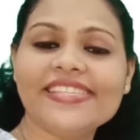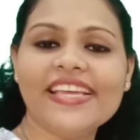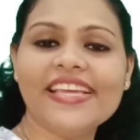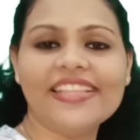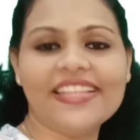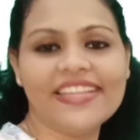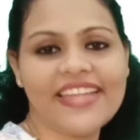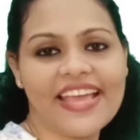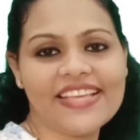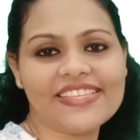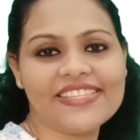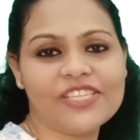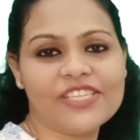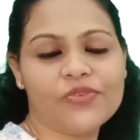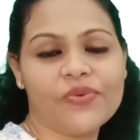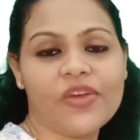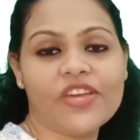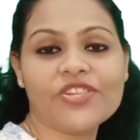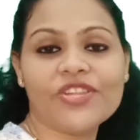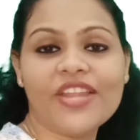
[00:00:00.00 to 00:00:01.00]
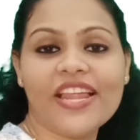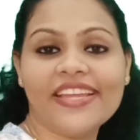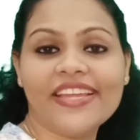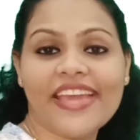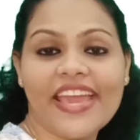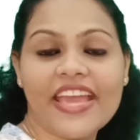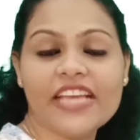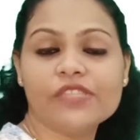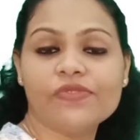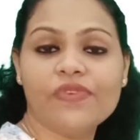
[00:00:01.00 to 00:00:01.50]
See the next situation and
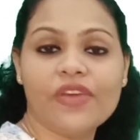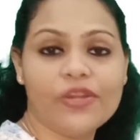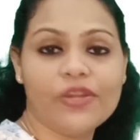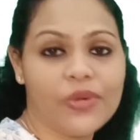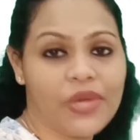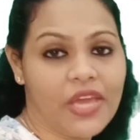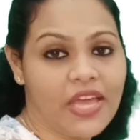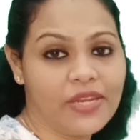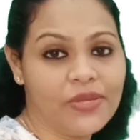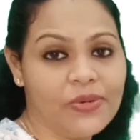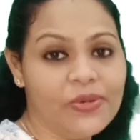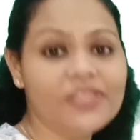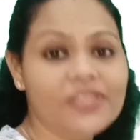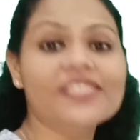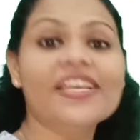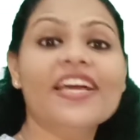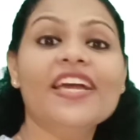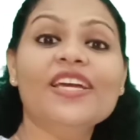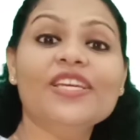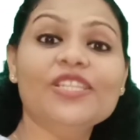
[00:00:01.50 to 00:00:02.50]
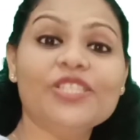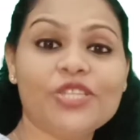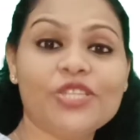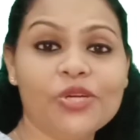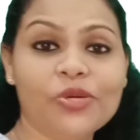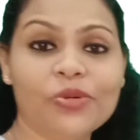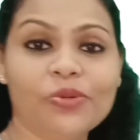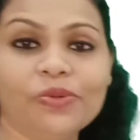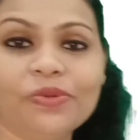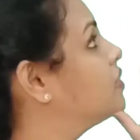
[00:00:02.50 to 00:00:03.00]
case where you can use
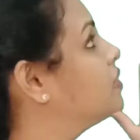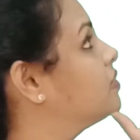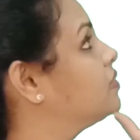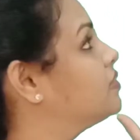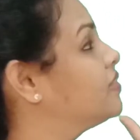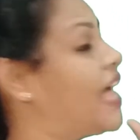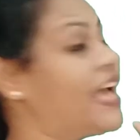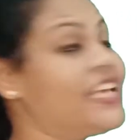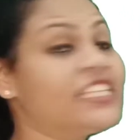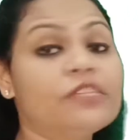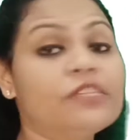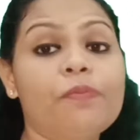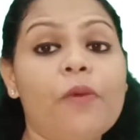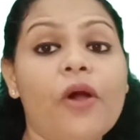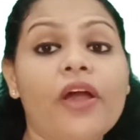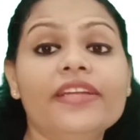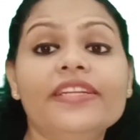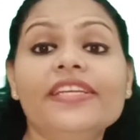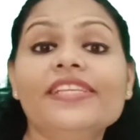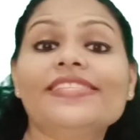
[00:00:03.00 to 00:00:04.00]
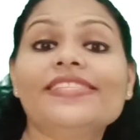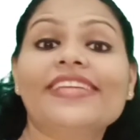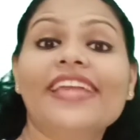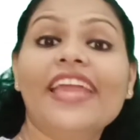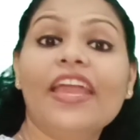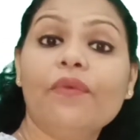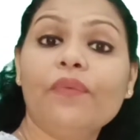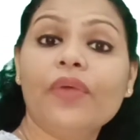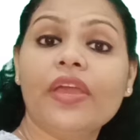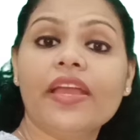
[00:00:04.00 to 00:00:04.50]
to. Next point is
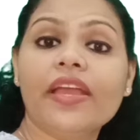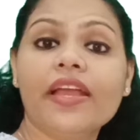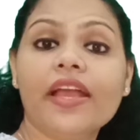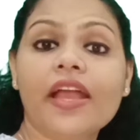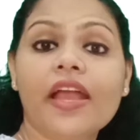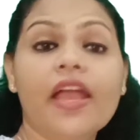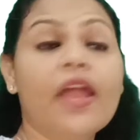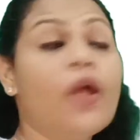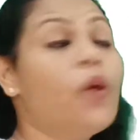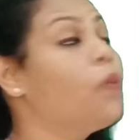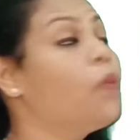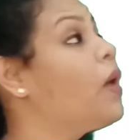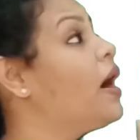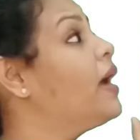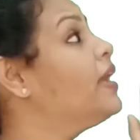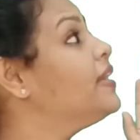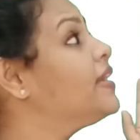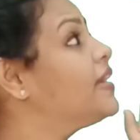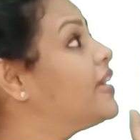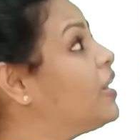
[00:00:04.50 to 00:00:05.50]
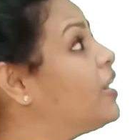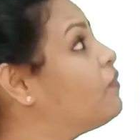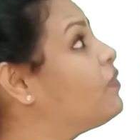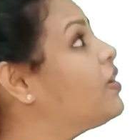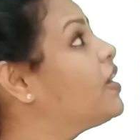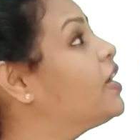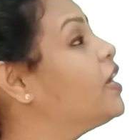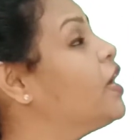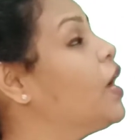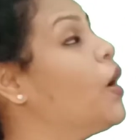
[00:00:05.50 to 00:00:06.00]
giving. While
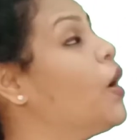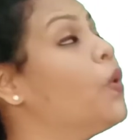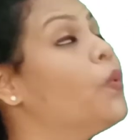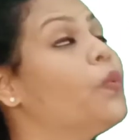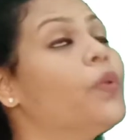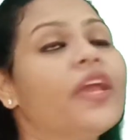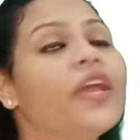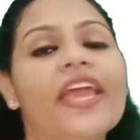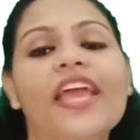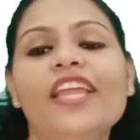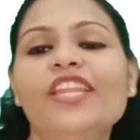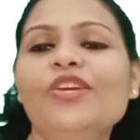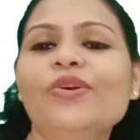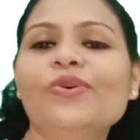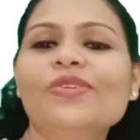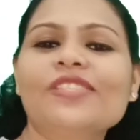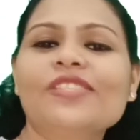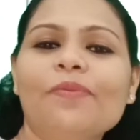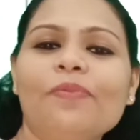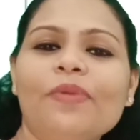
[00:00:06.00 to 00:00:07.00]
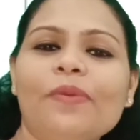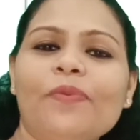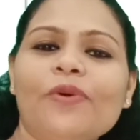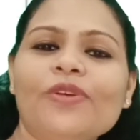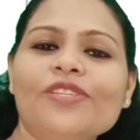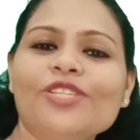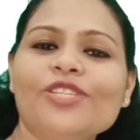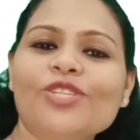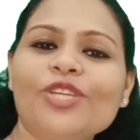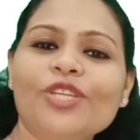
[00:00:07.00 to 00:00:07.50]
giving, we can use the
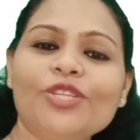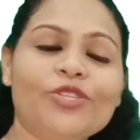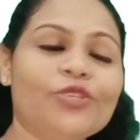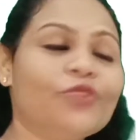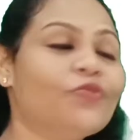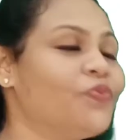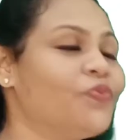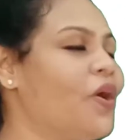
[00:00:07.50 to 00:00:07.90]
preposition to.